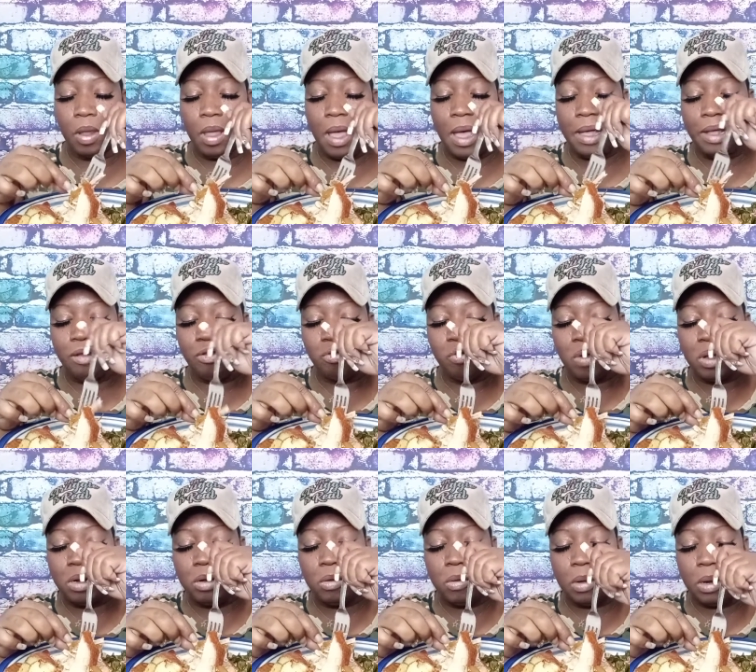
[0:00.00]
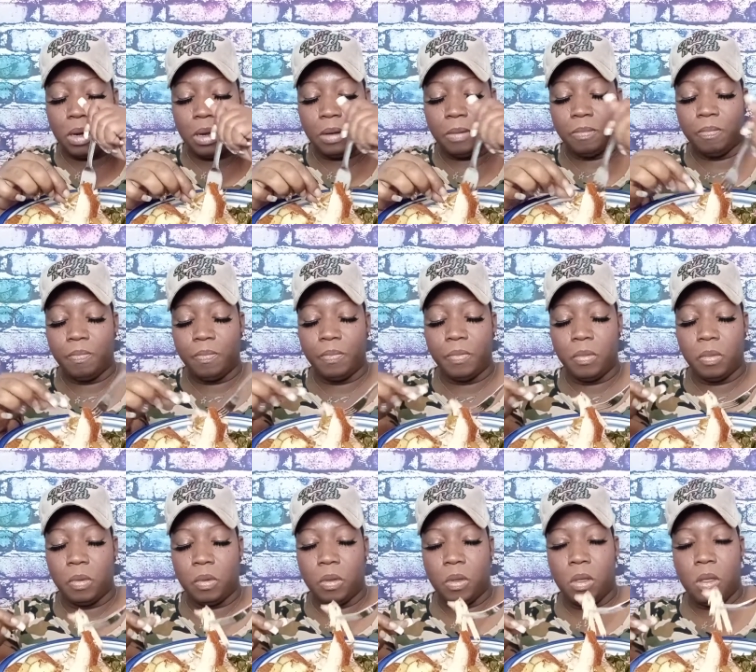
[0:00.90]
I enjoy doing it.
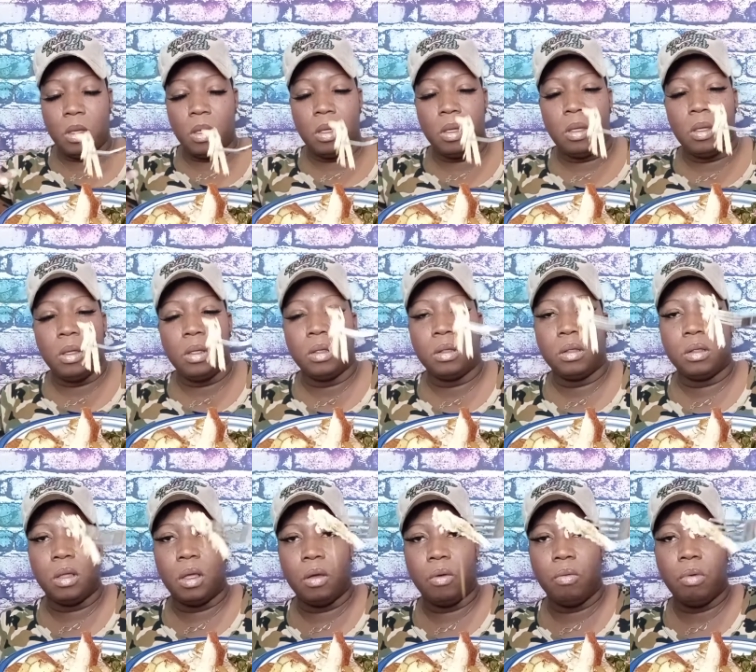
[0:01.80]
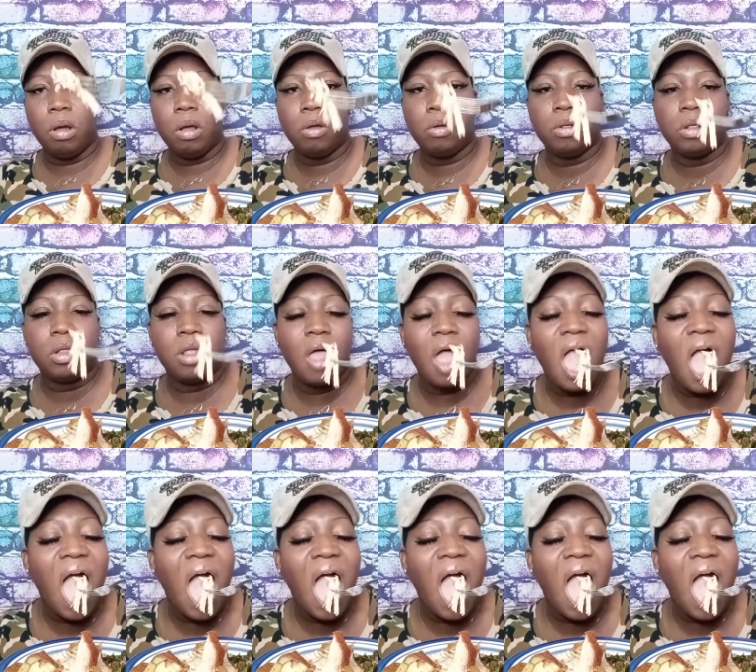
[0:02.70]
That roast.